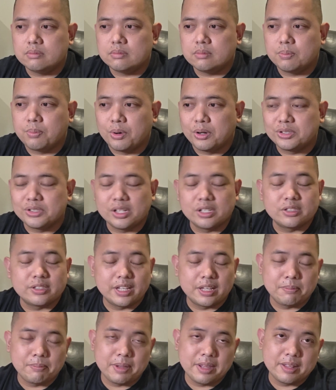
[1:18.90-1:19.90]
personal
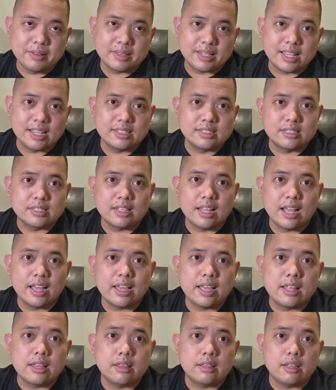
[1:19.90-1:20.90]
statement because
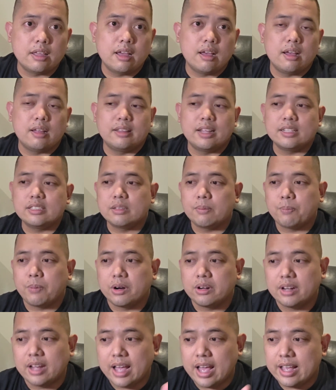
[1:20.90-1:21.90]
again, that's the
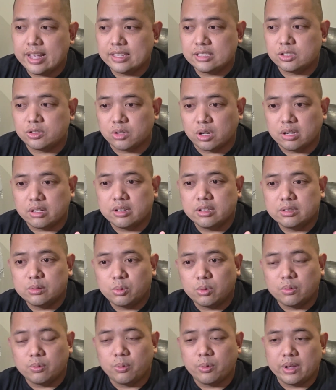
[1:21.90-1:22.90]
part that I struggled
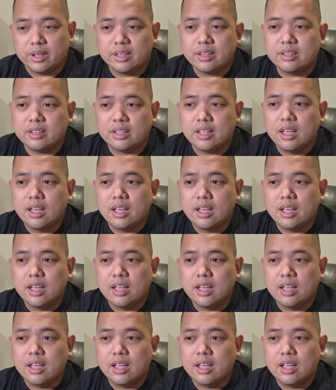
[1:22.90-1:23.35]
with.